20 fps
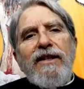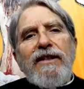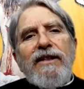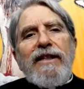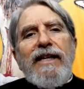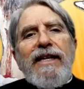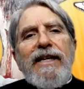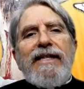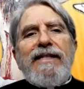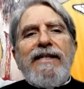
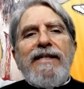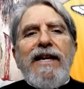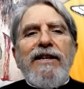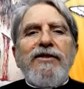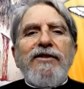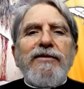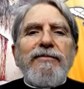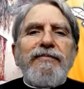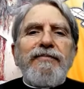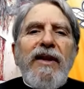He says,
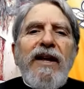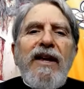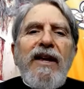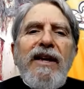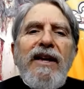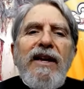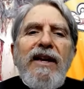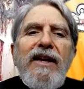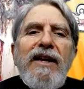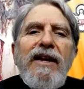
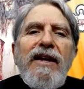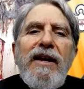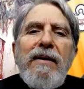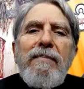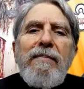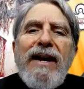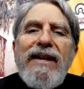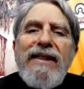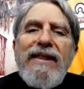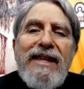
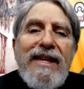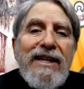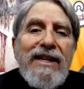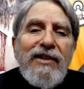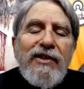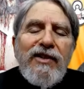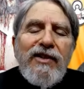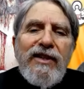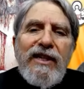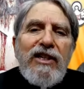by this,
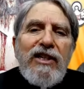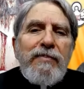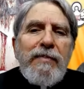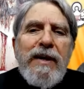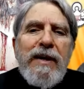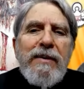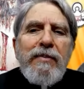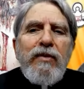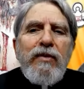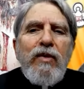these
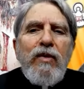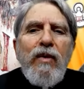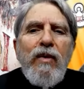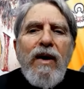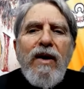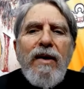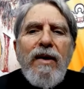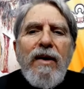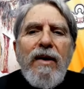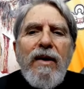people who are
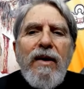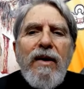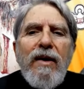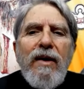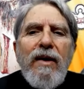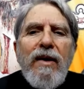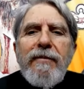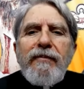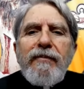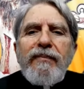upset,